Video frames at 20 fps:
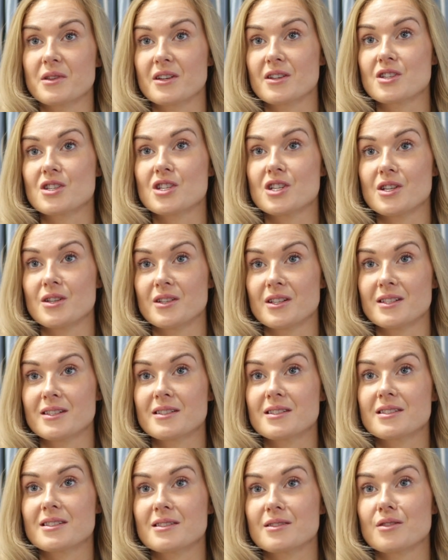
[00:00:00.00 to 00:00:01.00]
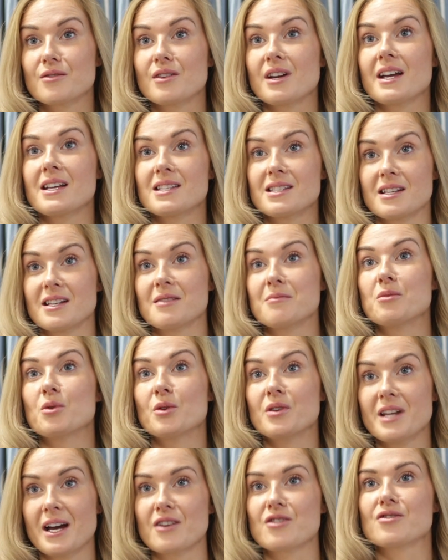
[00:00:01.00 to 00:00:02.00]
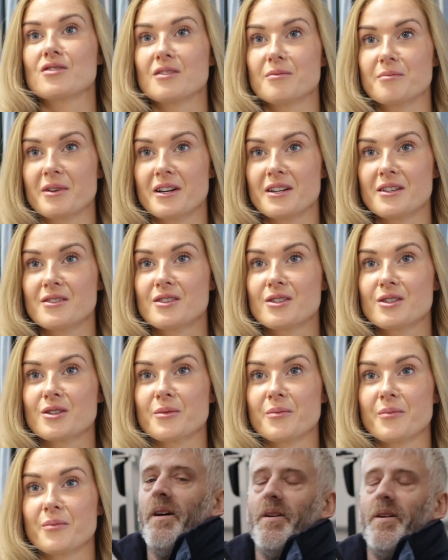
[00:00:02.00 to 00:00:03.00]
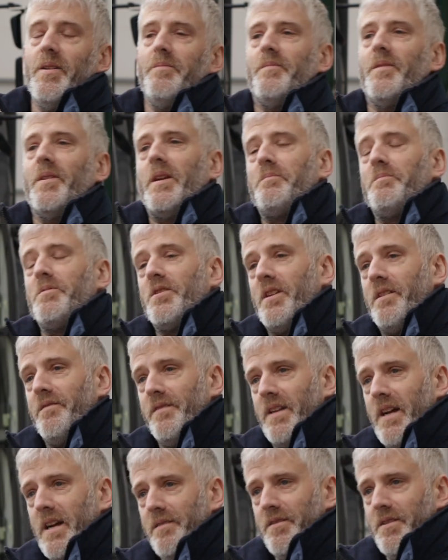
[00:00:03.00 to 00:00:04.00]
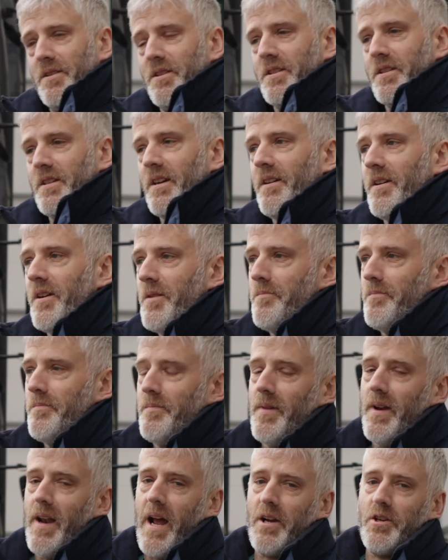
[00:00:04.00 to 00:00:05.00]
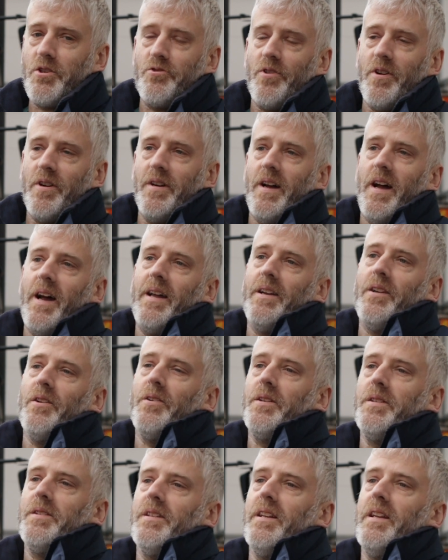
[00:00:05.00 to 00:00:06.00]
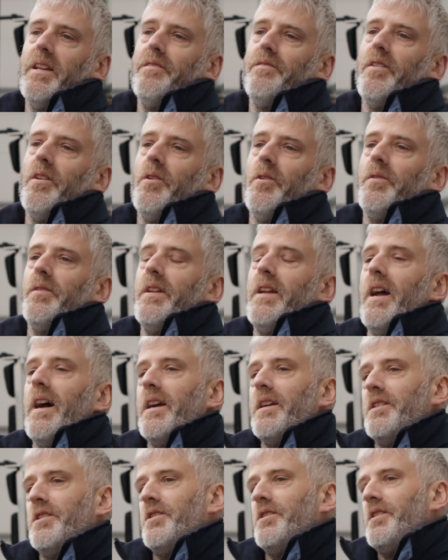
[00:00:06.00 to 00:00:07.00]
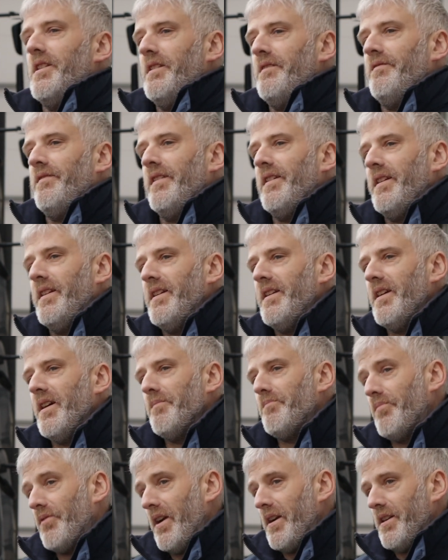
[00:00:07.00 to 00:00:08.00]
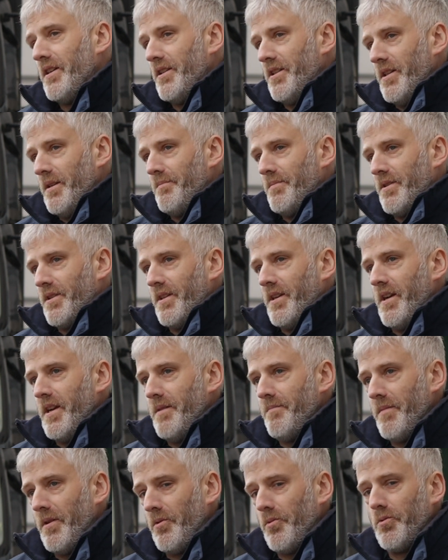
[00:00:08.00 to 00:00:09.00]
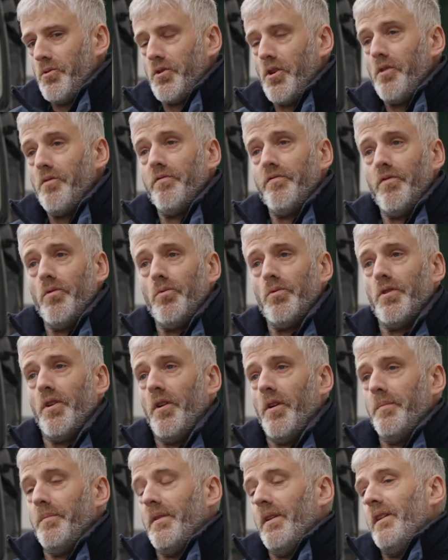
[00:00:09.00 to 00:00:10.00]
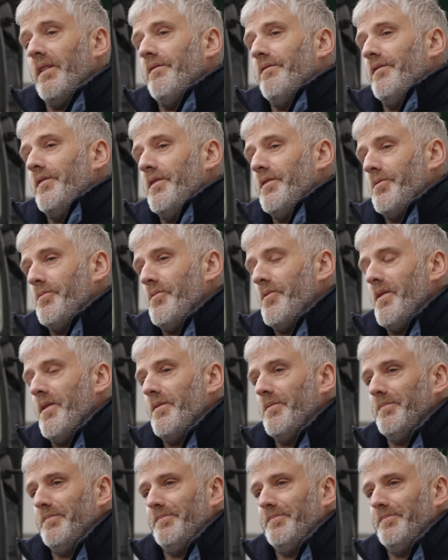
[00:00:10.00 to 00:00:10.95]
with our students, creating a more natural approach. Hi, my name's Stephen Davis. I'm a lecturer and I deliver on the HGV apprenticeship scheme and also full-time delivery as well.